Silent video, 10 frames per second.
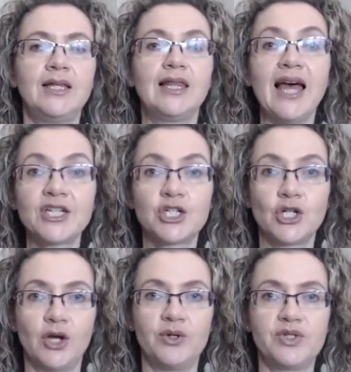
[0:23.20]

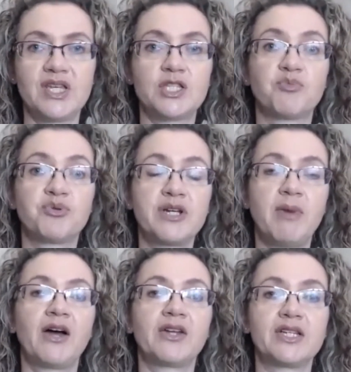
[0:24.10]
Lactulose is a
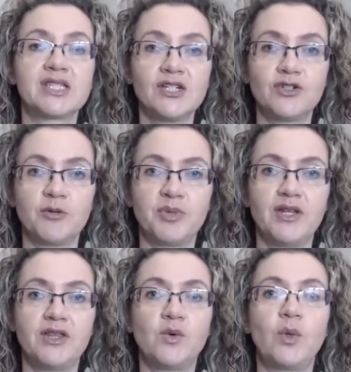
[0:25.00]
prebiotic syrup
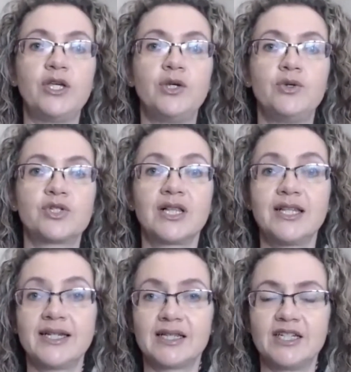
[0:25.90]
that we use
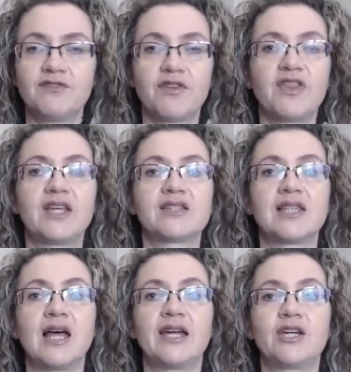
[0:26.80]
clinically for things
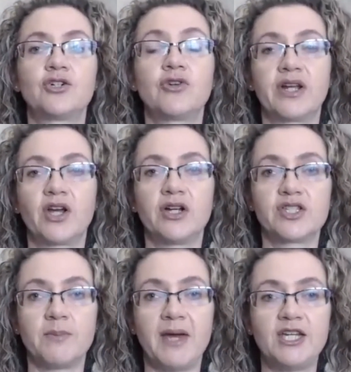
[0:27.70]
like chronic
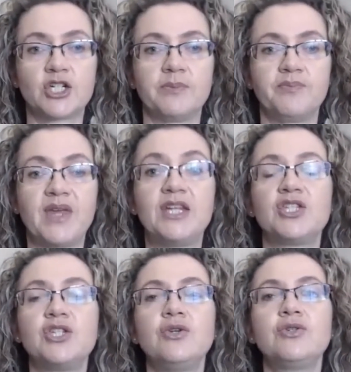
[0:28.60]
constipation, and
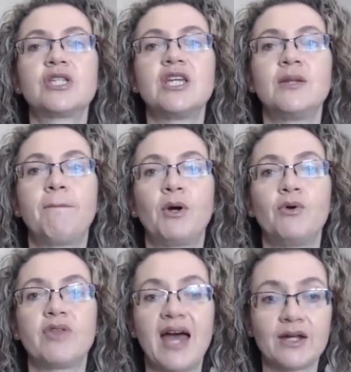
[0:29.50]
it's used in
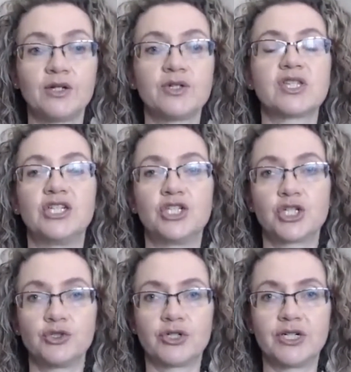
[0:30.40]
both adults and
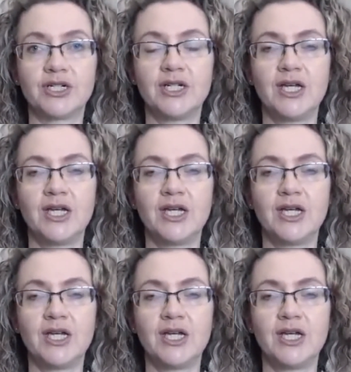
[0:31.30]
children.